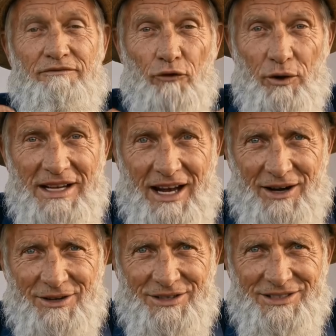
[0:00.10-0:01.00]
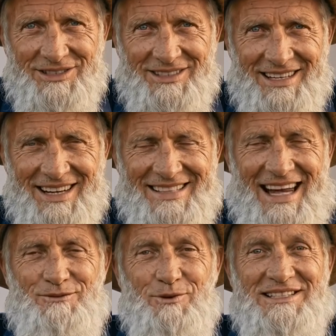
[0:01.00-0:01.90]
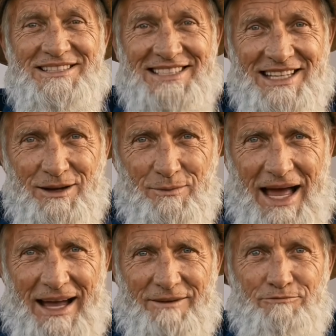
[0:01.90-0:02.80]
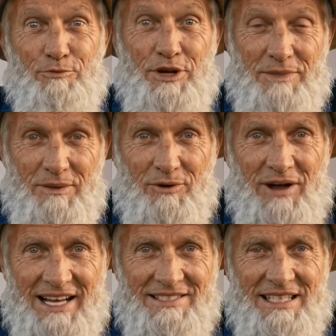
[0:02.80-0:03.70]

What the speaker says: $40. That's what a single bag of premium grass